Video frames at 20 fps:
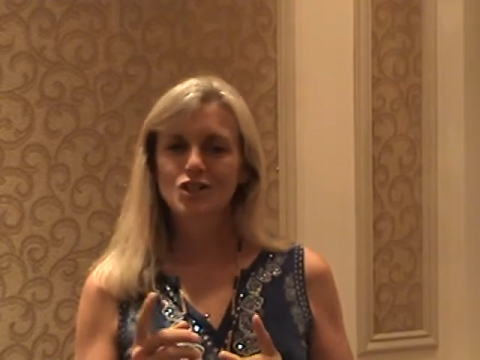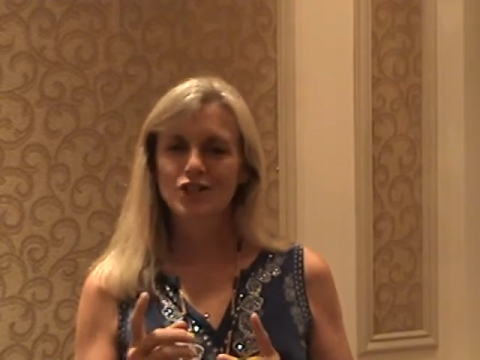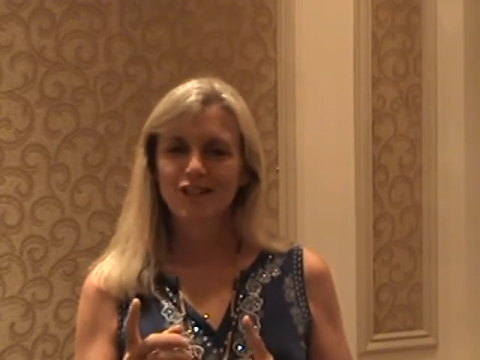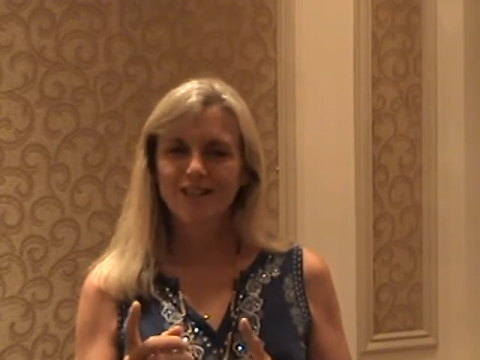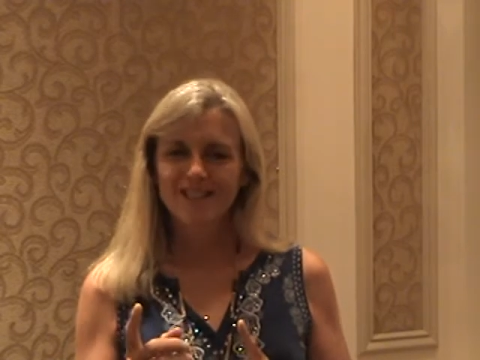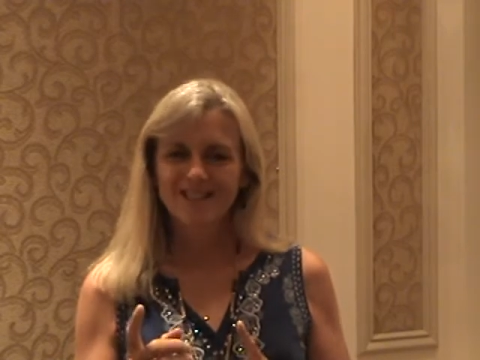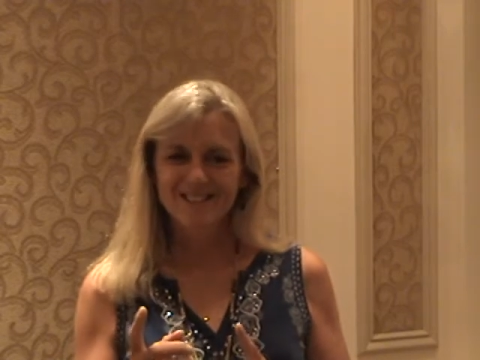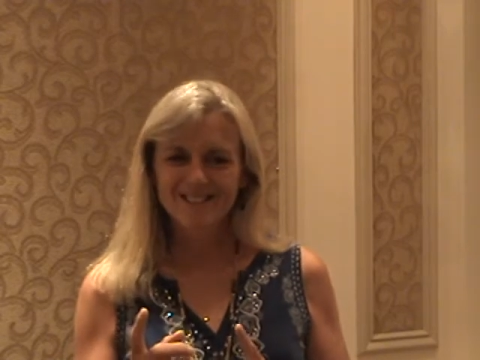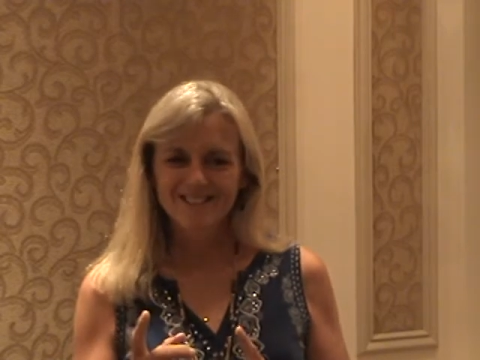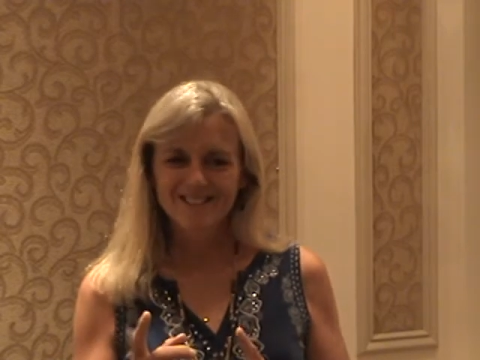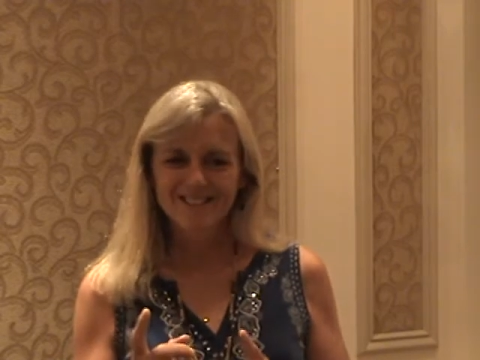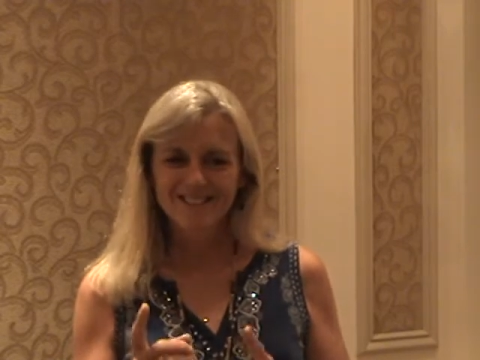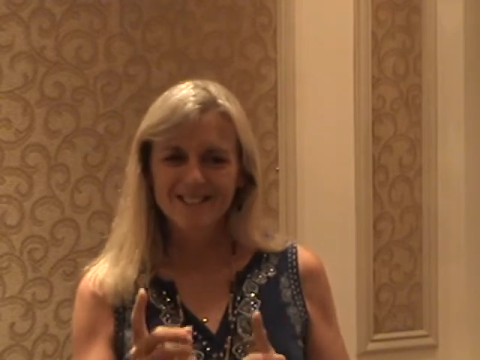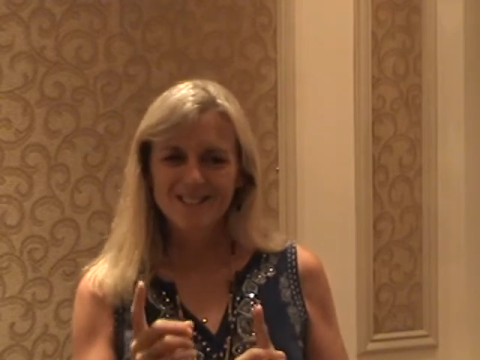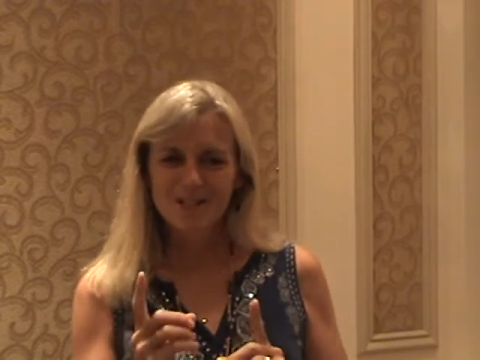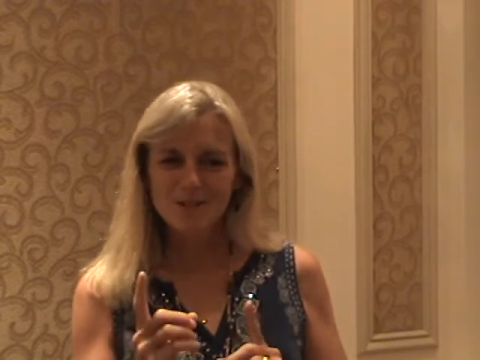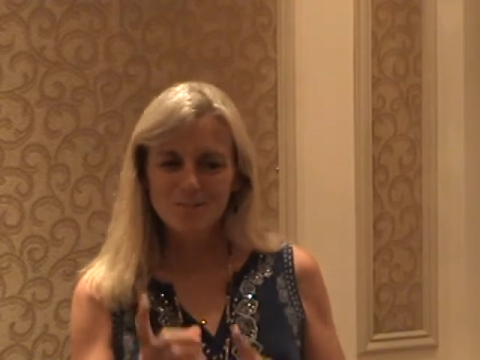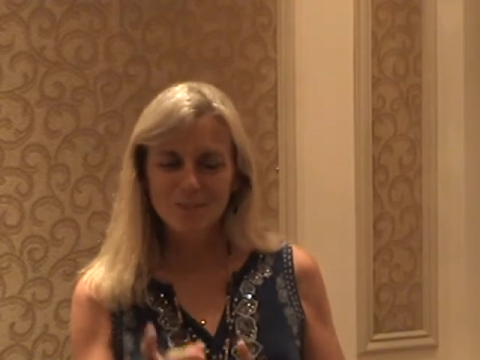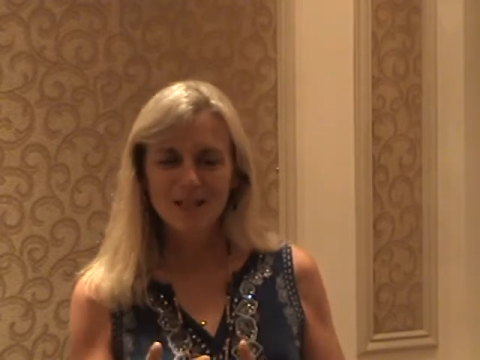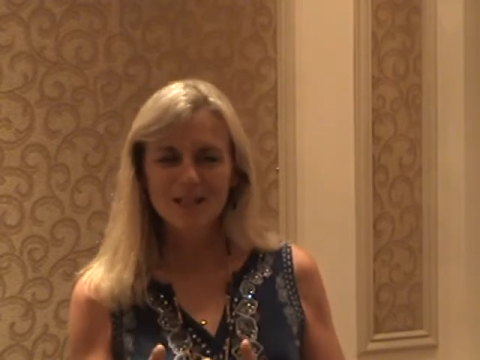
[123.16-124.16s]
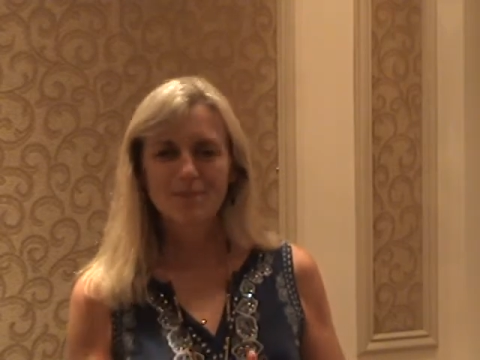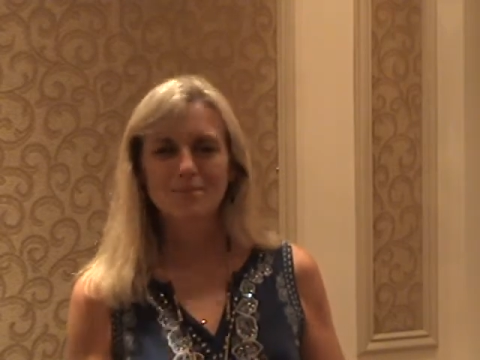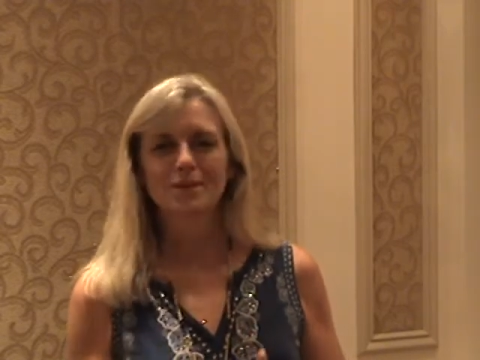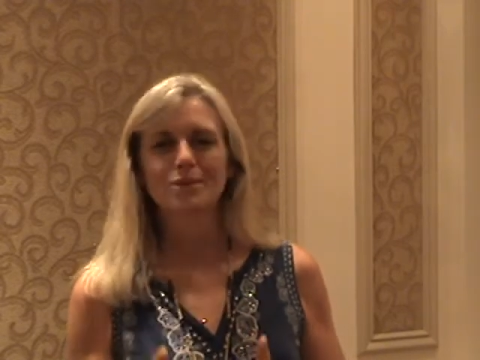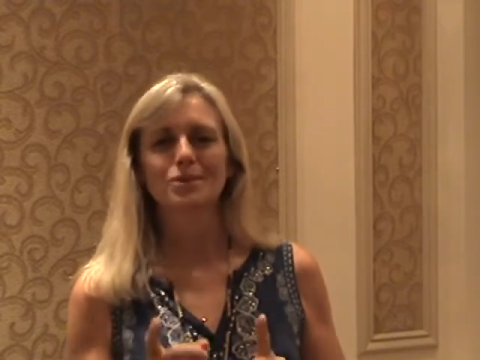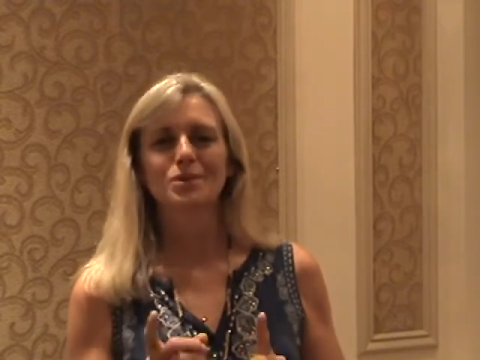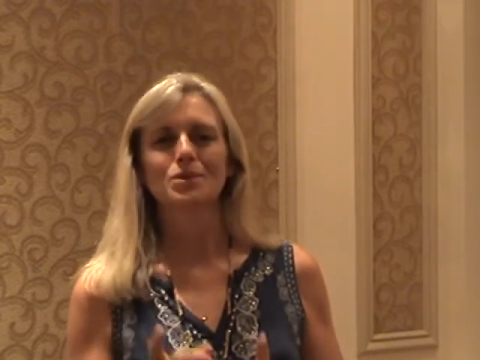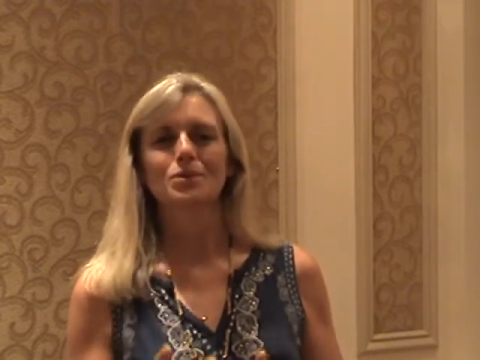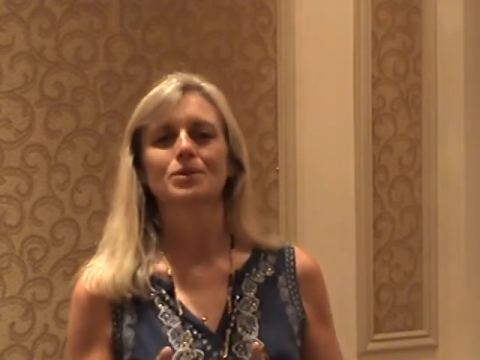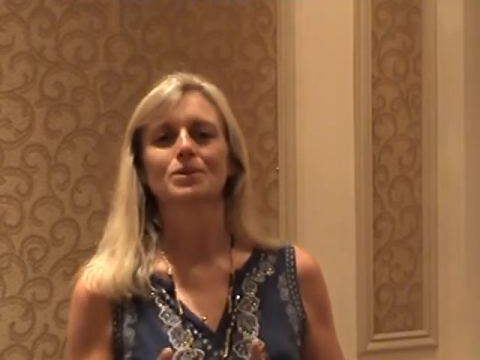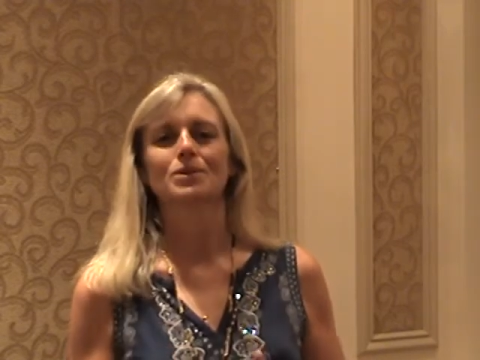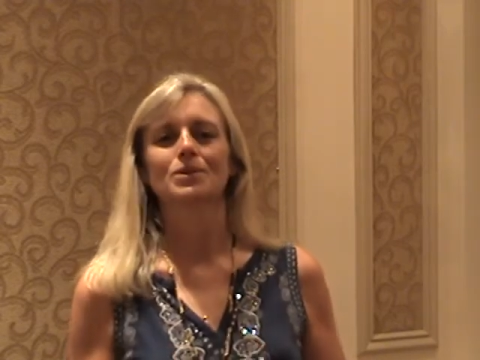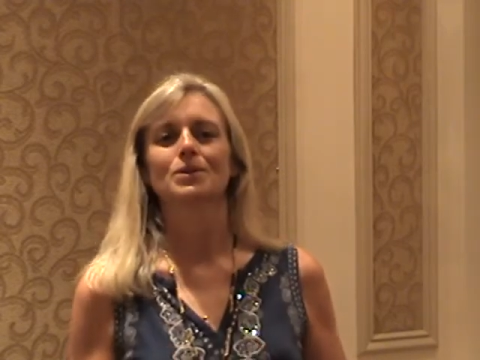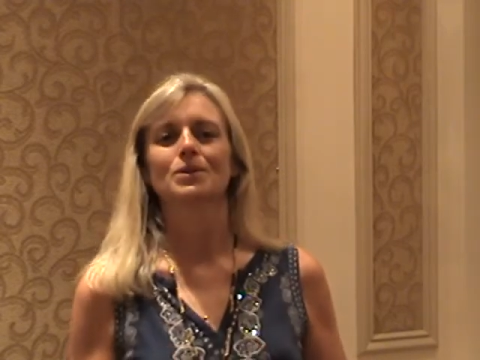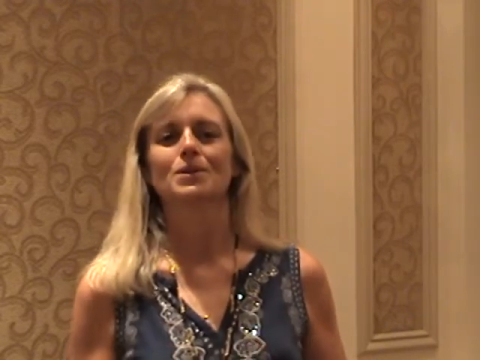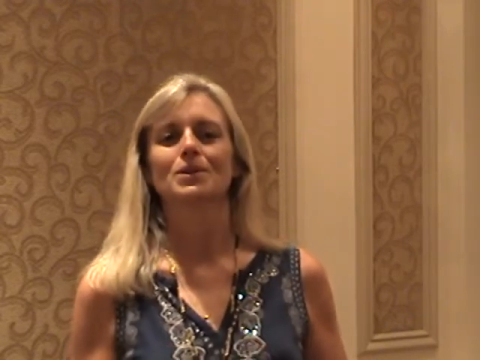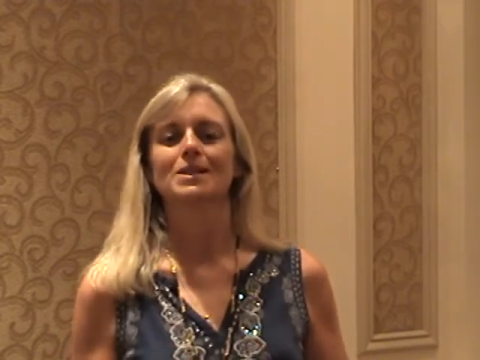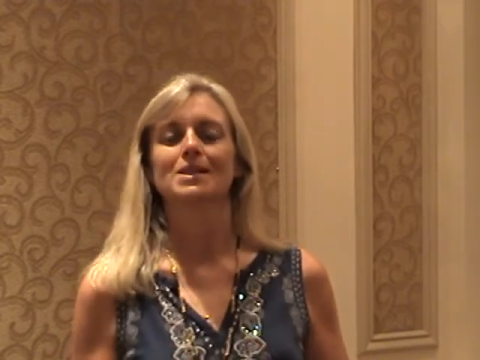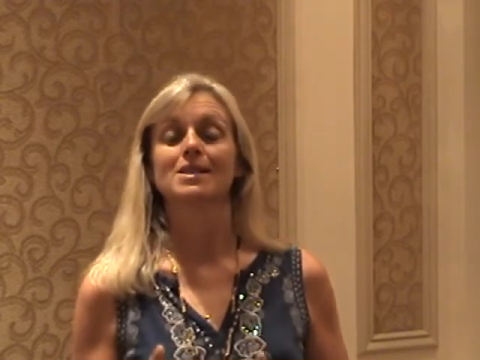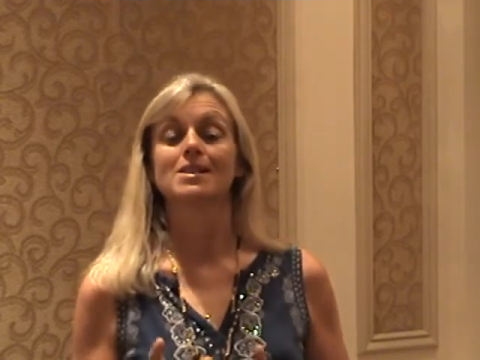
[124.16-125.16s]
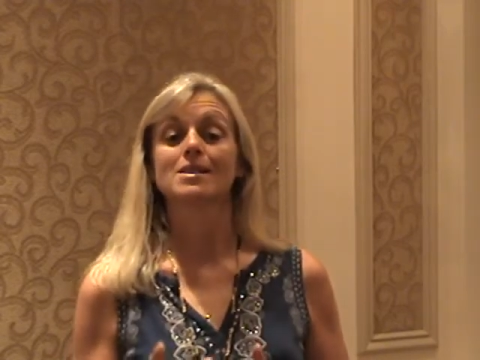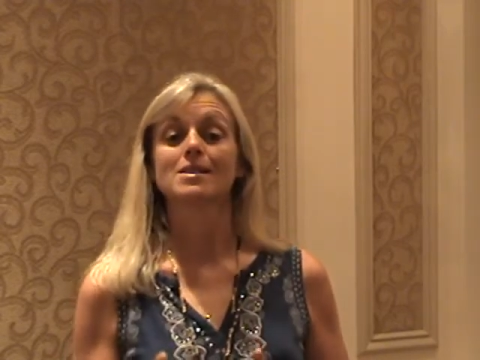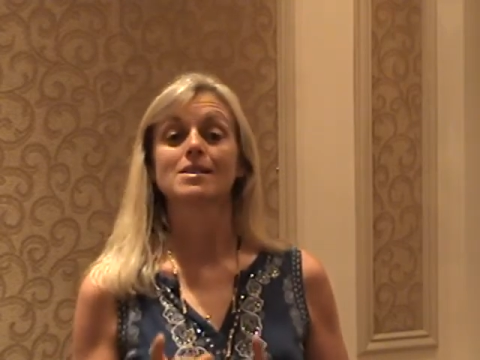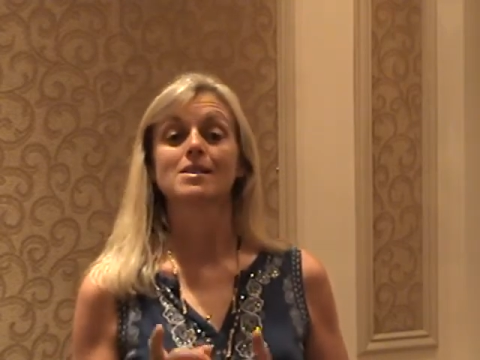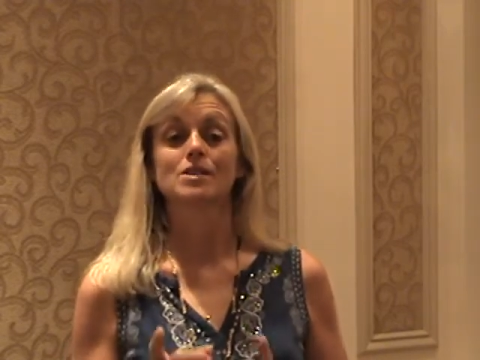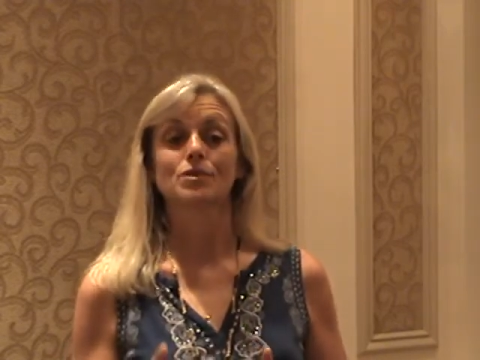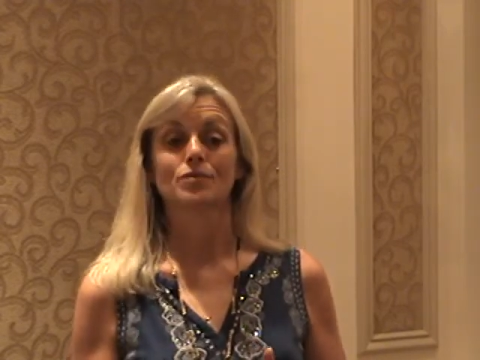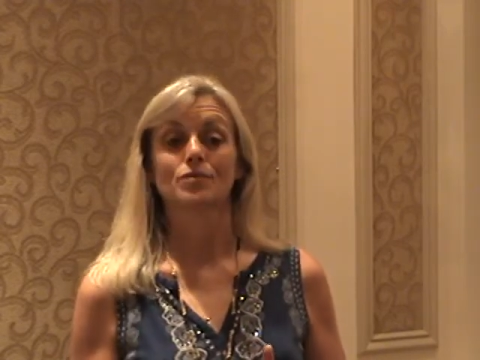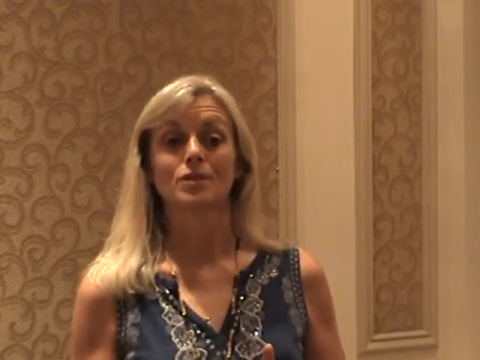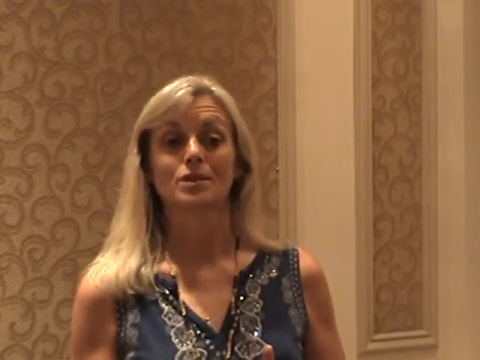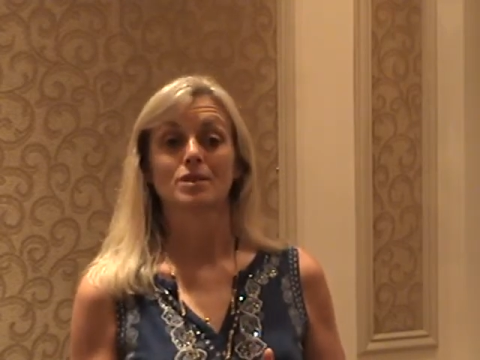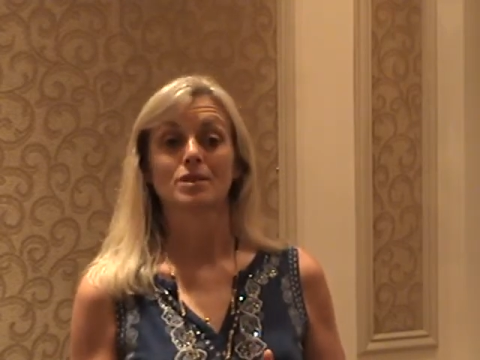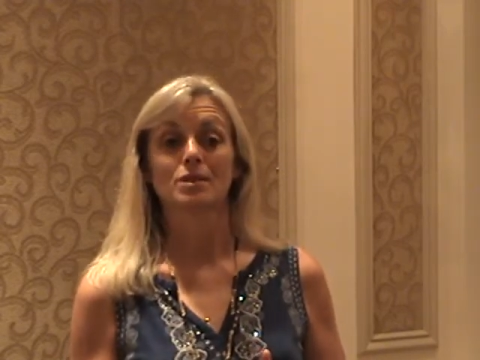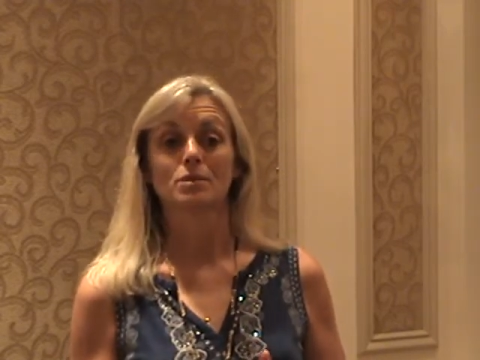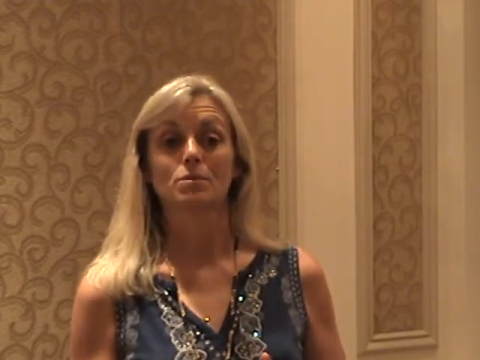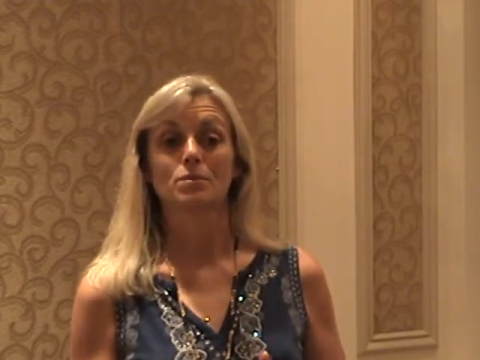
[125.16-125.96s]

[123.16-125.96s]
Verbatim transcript: baby with torticollis is different,